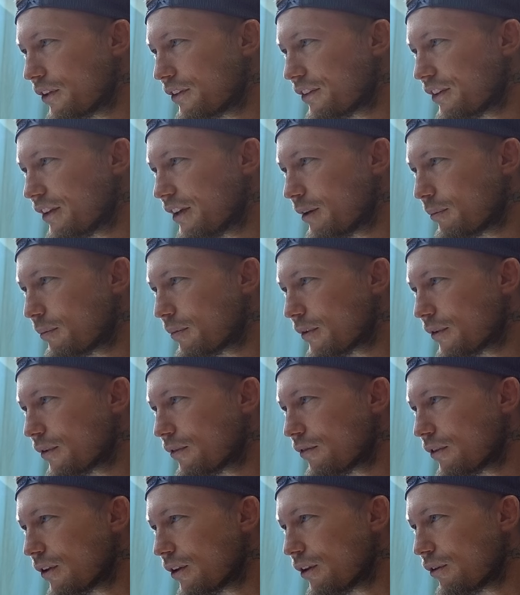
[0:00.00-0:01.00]
the tip
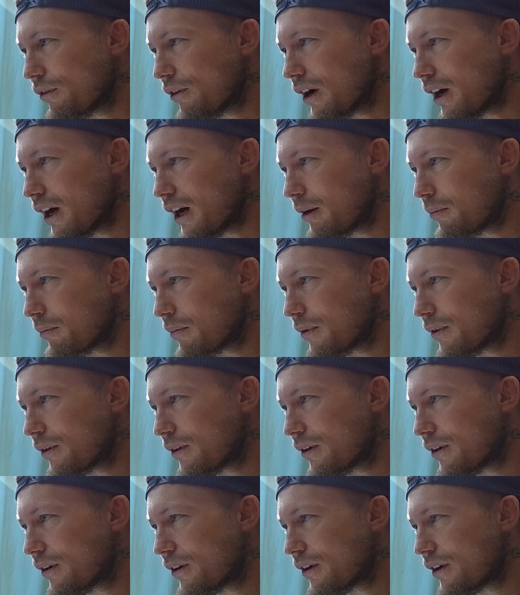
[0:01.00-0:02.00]
of the lure up
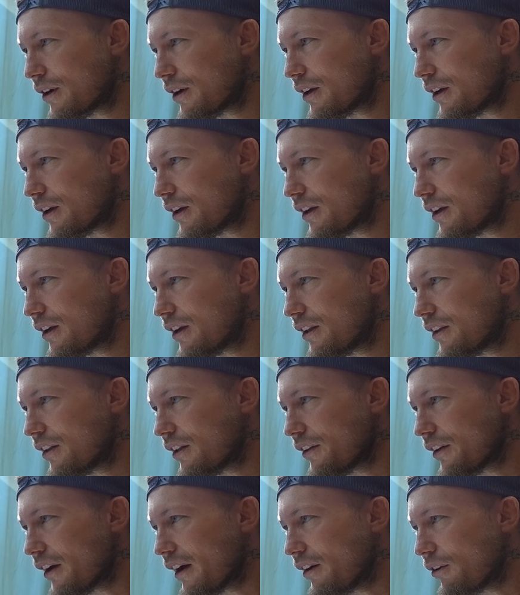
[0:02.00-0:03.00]
and
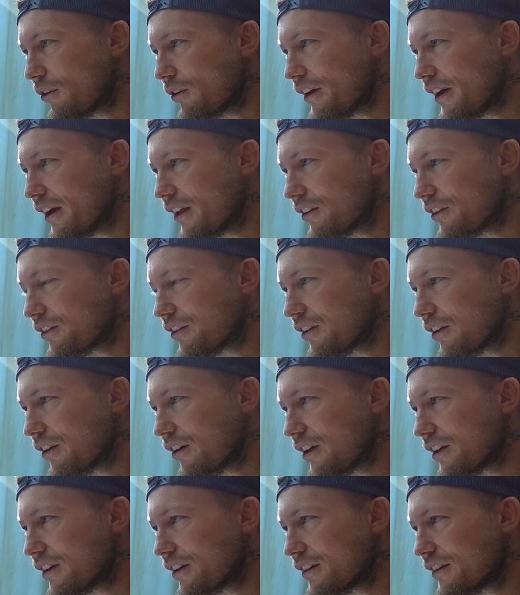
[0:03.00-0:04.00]
the tail down
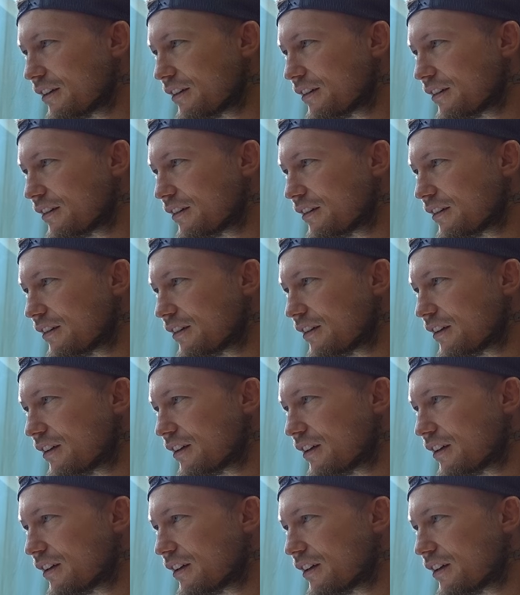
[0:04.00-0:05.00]
slightly.
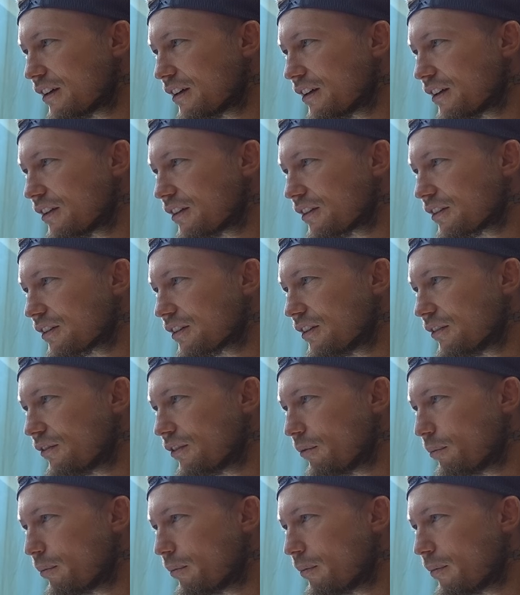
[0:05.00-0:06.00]
Just
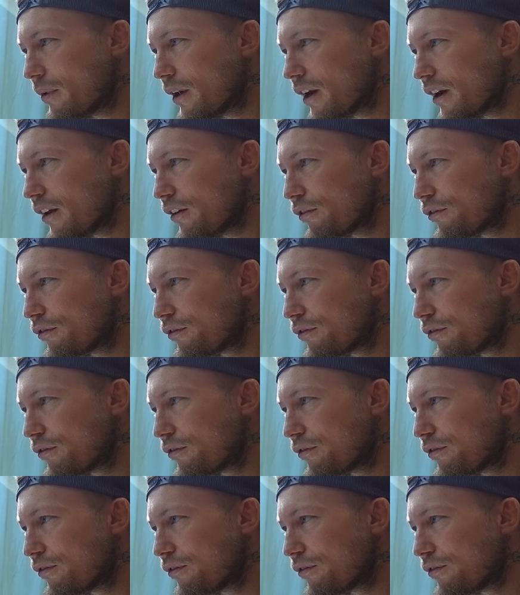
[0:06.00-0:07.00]
gives a better
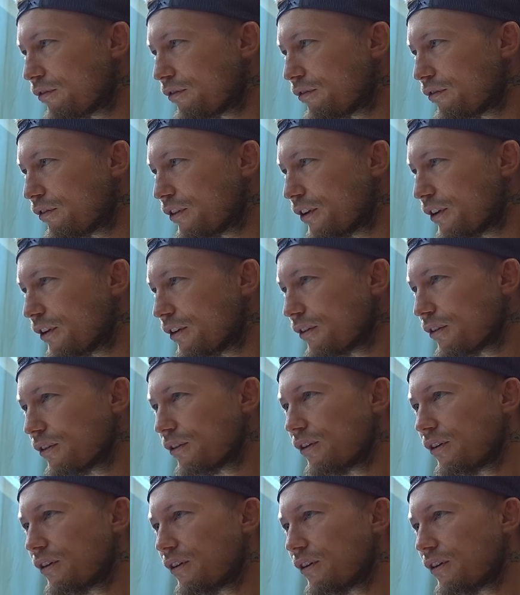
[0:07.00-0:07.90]
feel.